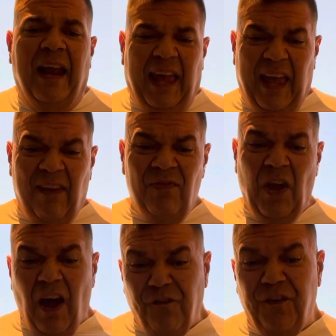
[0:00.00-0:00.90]
in
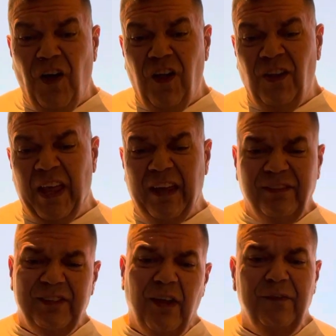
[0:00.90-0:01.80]
the
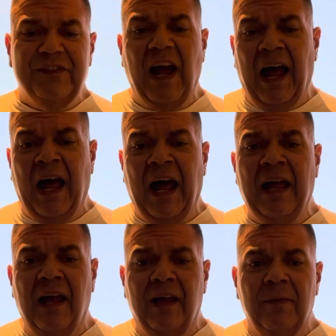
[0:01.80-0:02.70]
fullness of
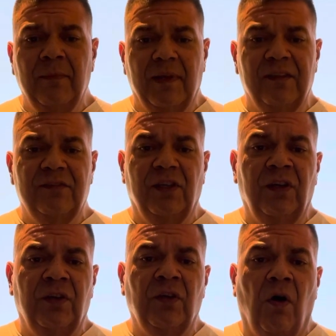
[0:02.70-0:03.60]
time is
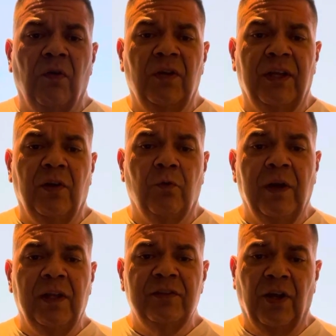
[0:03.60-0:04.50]
the only
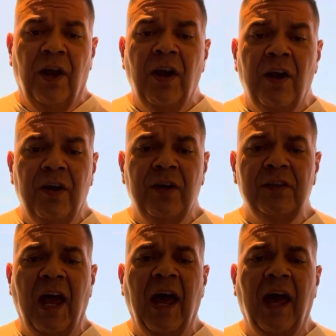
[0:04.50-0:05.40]
return
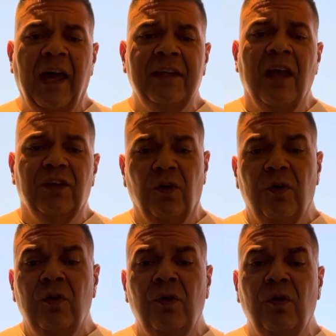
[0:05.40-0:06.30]
that
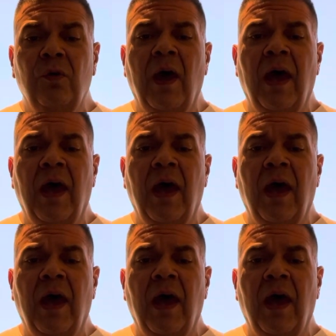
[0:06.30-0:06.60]
you